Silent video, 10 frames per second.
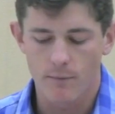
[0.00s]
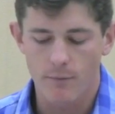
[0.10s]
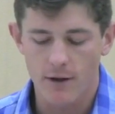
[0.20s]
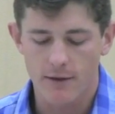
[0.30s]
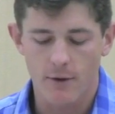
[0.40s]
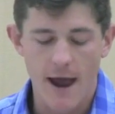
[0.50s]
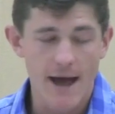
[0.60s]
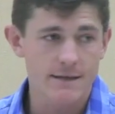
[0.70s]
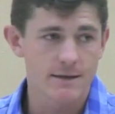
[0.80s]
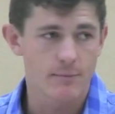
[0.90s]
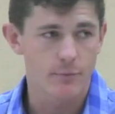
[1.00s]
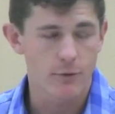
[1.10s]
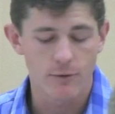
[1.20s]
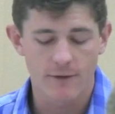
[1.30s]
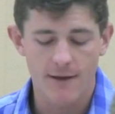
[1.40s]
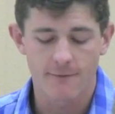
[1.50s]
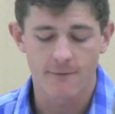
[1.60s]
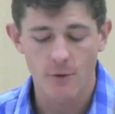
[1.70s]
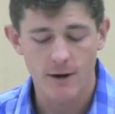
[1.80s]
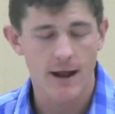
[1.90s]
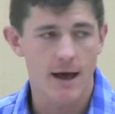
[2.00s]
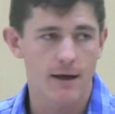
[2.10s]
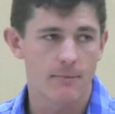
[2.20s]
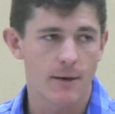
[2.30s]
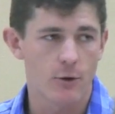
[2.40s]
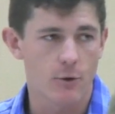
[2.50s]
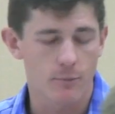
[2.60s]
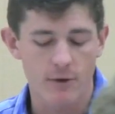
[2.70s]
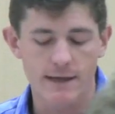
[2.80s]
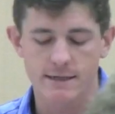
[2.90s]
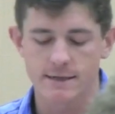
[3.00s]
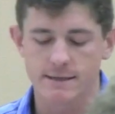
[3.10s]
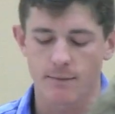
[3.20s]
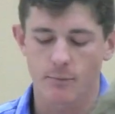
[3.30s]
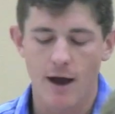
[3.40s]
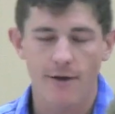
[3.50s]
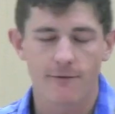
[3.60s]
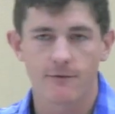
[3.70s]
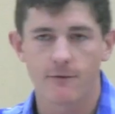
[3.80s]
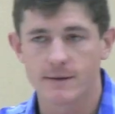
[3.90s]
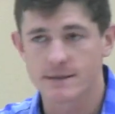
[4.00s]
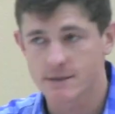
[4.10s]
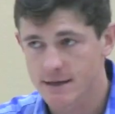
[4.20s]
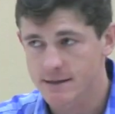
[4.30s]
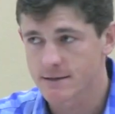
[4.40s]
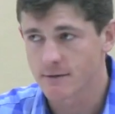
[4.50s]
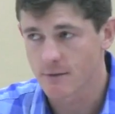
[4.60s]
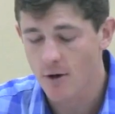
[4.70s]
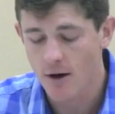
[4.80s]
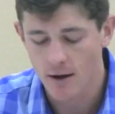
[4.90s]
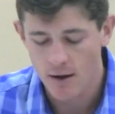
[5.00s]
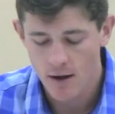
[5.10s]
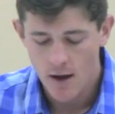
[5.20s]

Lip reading: but they were actually approved and voted on by corporations that profit from these changes to the law.